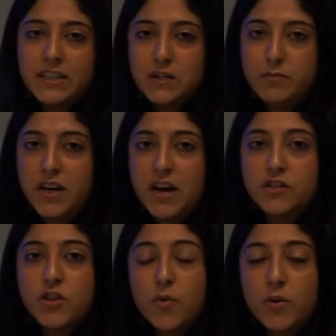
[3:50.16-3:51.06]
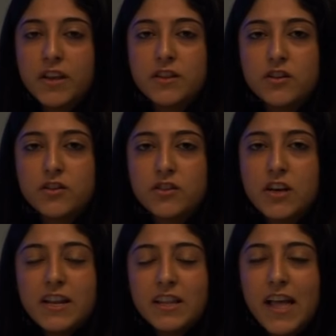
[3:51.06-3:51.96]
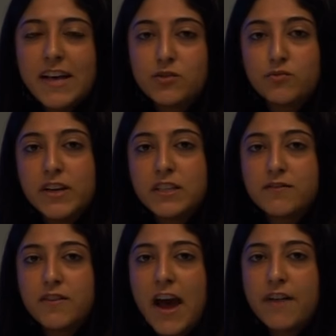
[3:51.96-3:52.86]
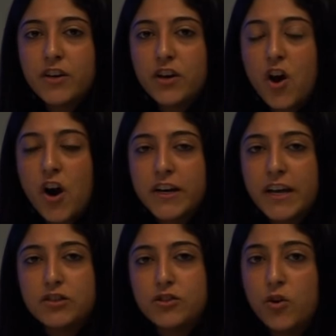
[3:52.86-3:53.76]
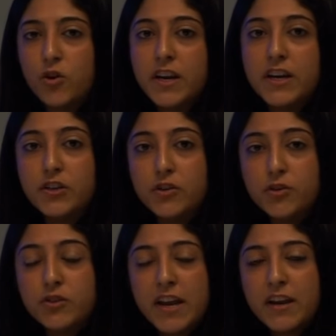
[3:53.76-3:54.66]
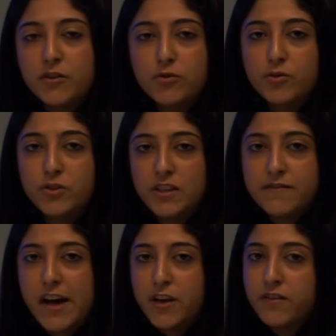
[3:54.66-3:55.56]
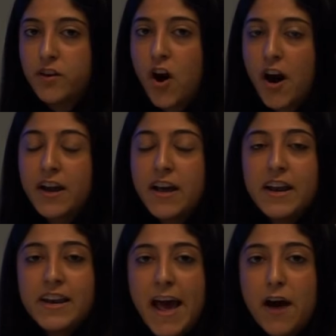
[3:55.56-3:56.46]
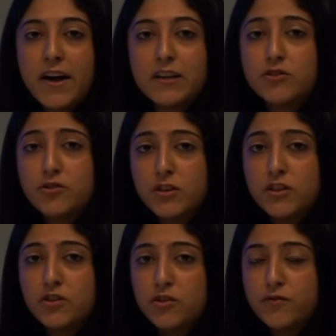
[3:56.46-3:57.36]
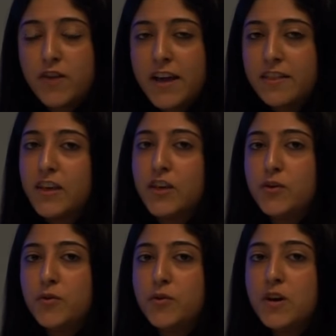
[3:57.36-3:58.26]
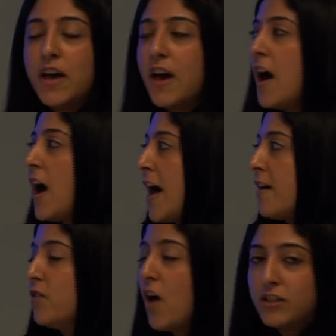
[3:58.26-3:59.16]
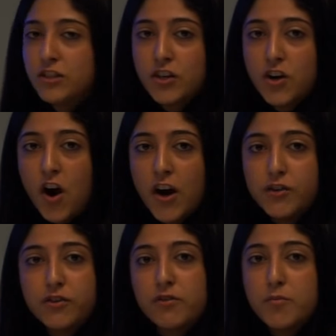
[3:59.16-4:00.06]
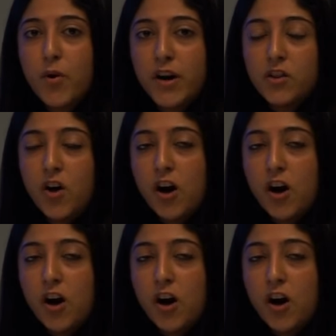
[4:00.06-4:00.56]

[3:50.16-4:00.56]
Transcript: cases because there's less risk for having your card get stolen and used and you losing the value of the card. Now, as soon as you find that you have lost your card, you can report it